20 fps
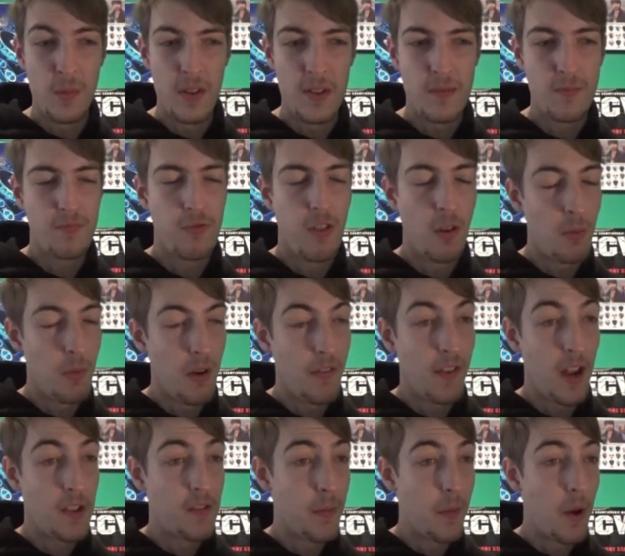It's probably my
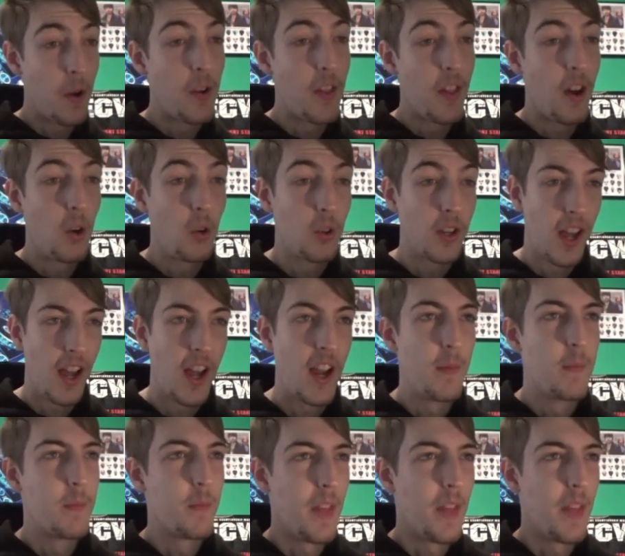favourite mode in the whole game.